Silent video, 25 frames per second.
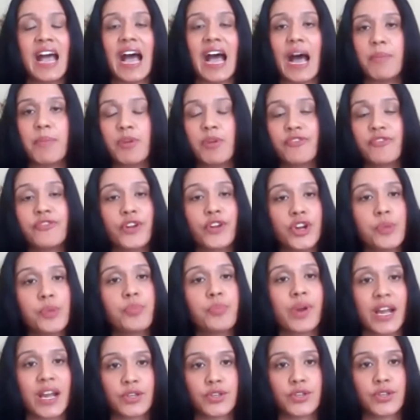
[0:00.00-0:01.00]
I'm a very
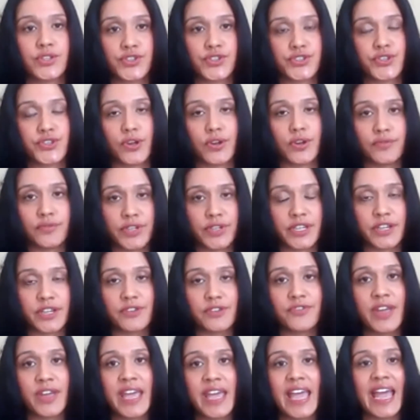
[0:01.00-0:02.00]
proud
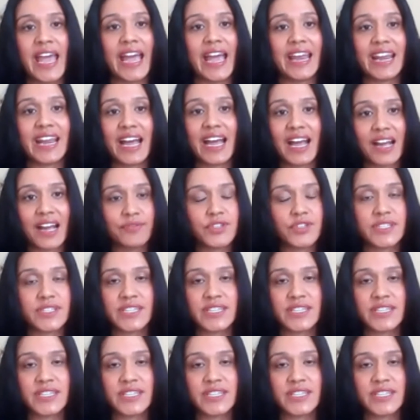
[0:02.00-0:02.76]
conservative. And I have to